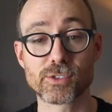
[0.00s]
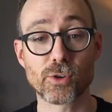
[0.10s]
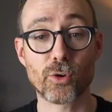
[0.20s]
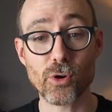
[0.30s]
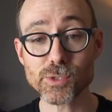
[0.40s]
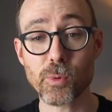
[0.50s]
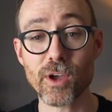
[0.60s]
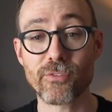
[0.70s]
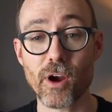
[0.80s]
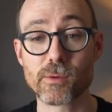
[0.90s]
So Grosse
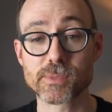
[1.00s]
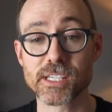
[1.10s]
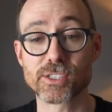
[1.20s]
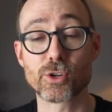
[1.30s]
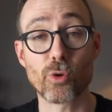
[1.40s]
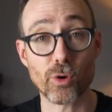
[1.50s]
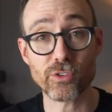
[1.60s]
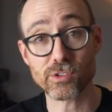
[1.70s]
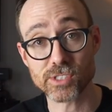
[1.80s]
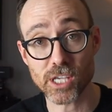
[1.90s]
Pointe Farms is a
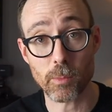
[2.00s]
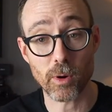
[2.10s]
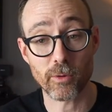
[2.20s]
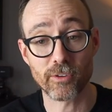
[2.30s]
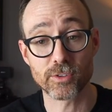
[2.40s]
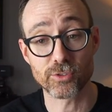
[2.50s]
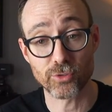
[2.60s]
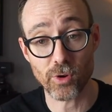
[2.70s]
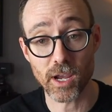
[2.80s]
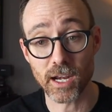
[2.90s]
northern suburb of
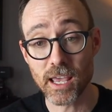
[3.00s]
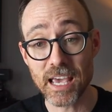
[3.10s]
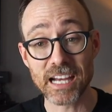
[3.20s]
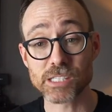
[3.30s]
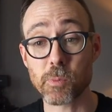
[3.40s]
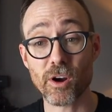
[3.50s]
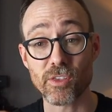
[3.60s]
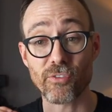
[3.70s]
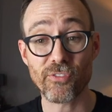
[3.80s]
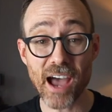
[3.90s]
Detroit, and it's part of the
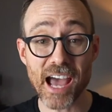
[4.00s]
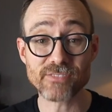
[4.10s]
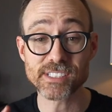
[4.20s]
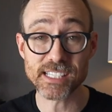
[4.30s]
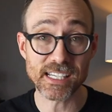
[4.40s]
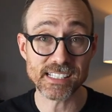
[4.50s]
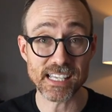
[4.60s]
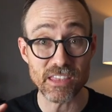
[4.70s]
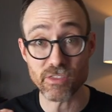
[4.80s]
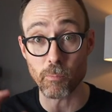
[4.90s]
5 cities
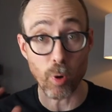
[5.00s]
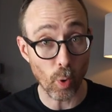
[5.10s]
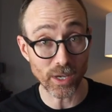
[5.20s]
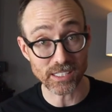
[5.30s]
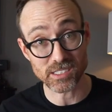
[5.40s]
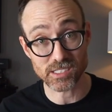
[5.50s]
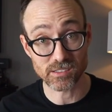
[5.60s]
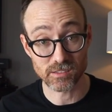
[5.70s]
in the points.